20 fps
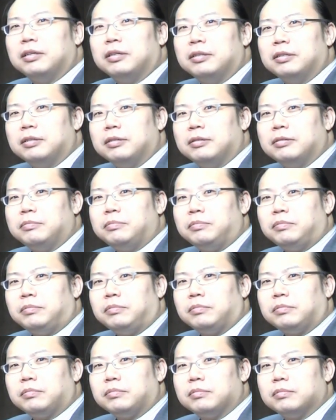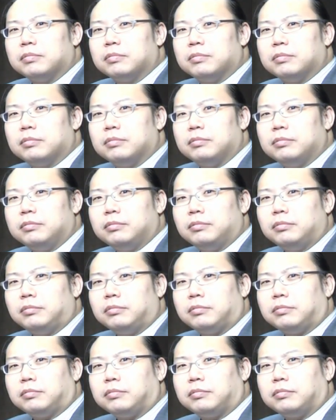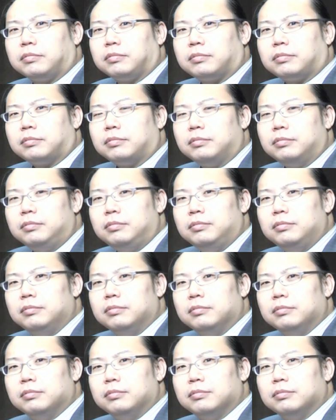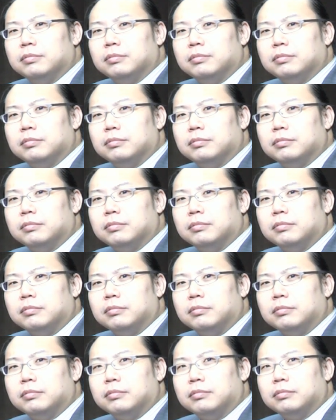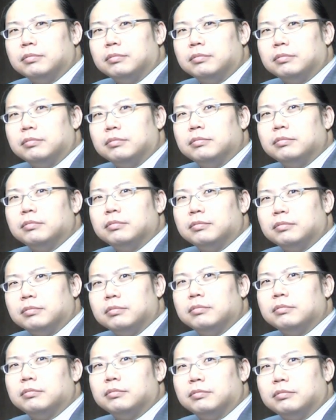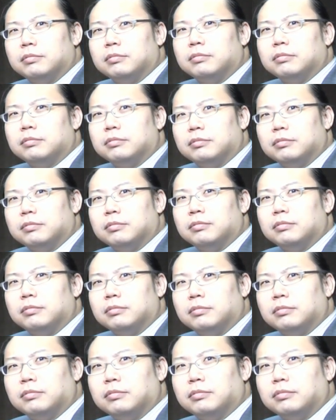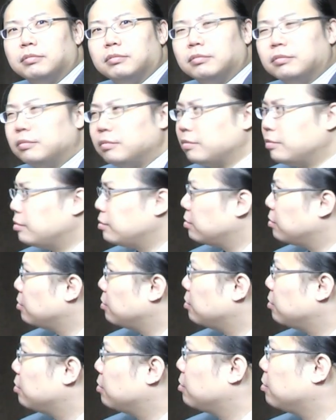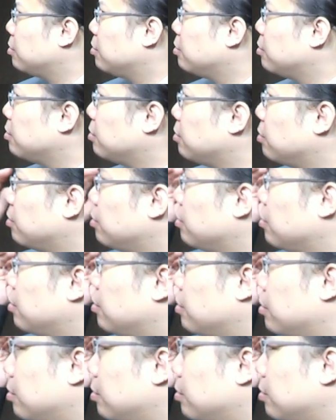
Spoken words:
(silent)